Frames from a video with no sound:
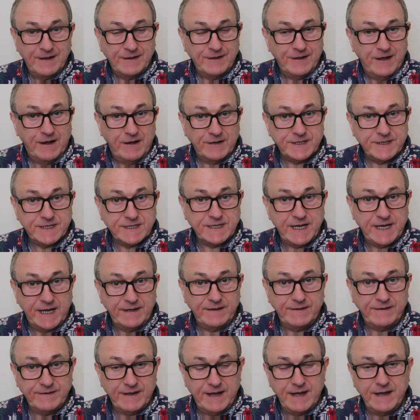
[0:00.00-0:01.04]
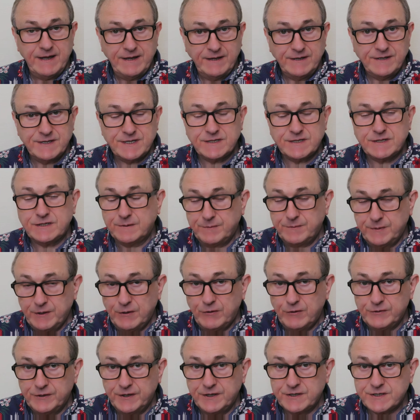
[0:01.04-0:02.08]
last ten days, to be
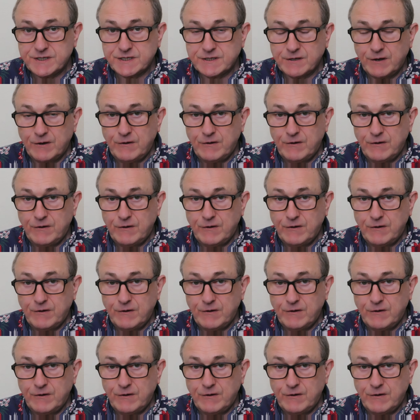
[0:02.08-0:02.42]
honest,